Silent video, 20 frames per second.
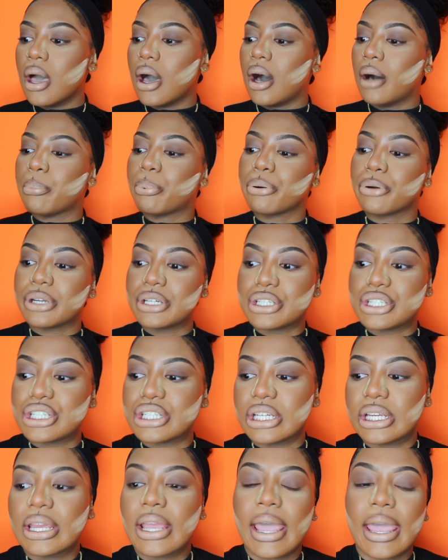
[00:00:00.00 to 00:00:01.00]

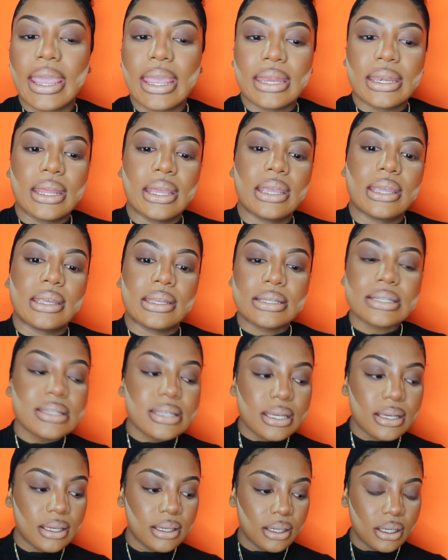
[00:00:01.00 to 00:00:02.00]
appreciate
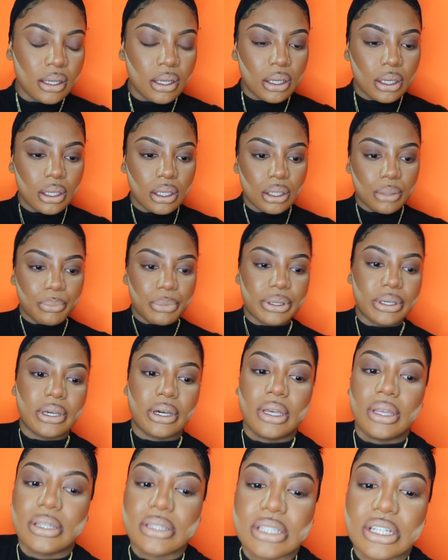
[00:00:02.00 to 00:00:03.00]
it,
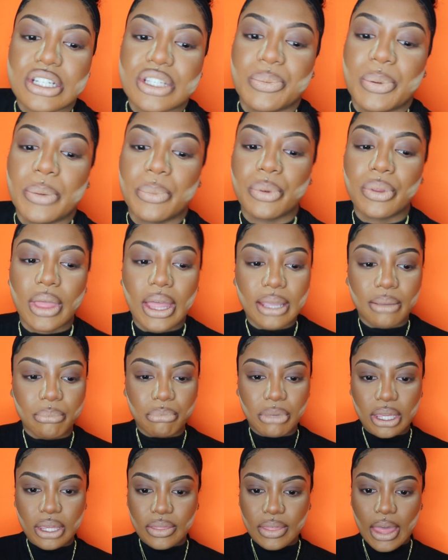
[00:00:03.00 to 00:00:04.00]
because there's people like
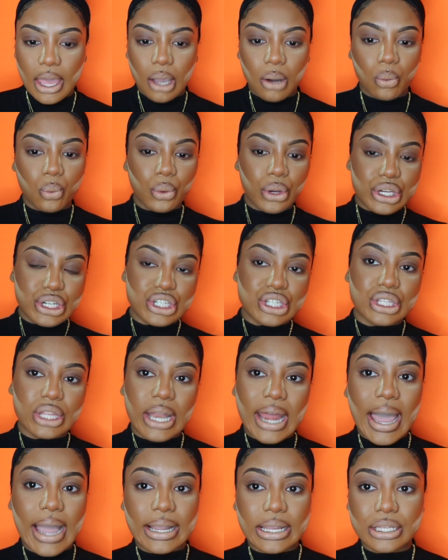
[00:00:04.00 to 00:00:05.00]
me that wish
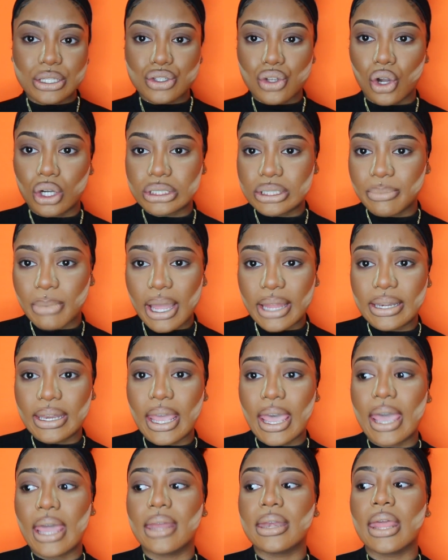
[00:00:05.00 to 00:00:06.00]
that I can talk to my
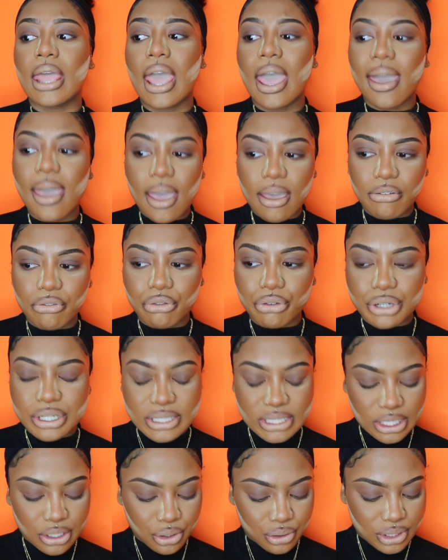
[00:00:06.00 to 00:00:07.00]
dad every
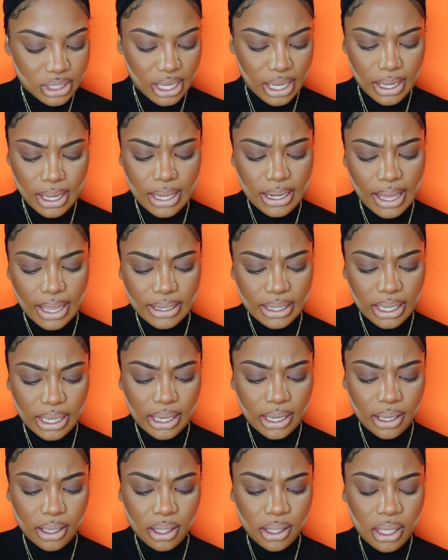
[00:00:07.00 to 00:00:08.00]
single day, and I
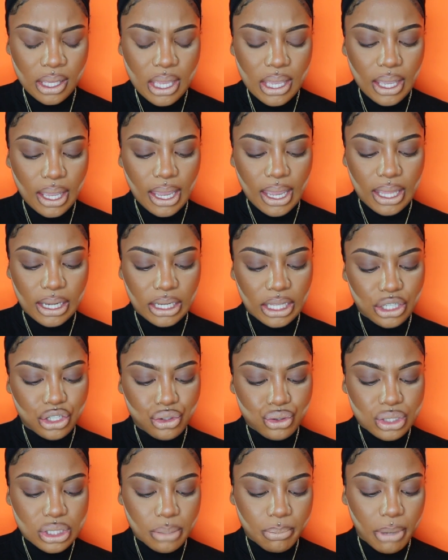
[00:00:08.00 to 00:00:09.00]
can't. And it
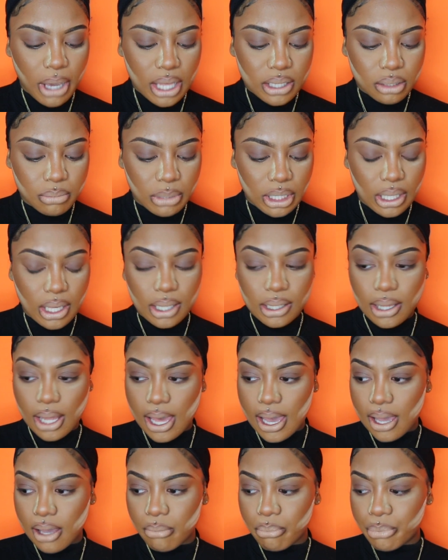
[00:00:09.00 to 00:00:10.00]
used to bother me a
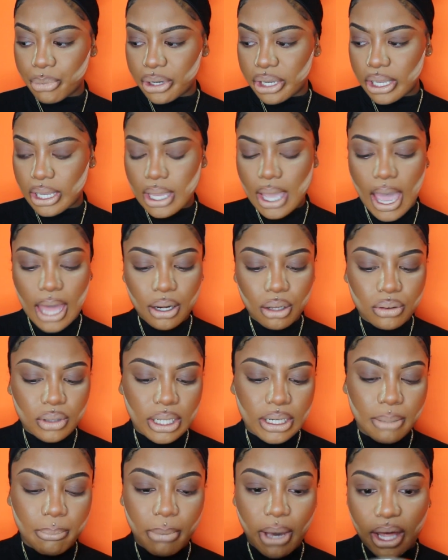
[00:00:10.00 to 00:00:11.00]
lot, but I don't
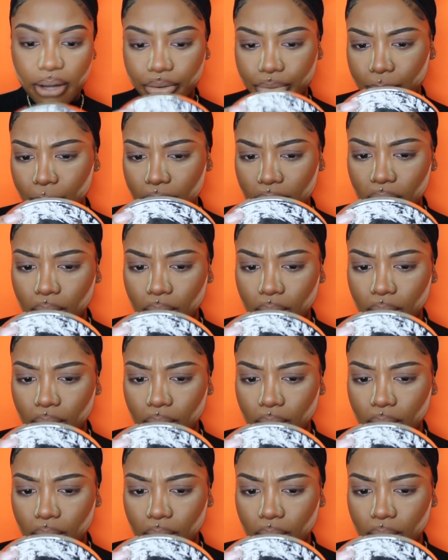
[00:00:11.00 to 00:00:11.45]
let it bother me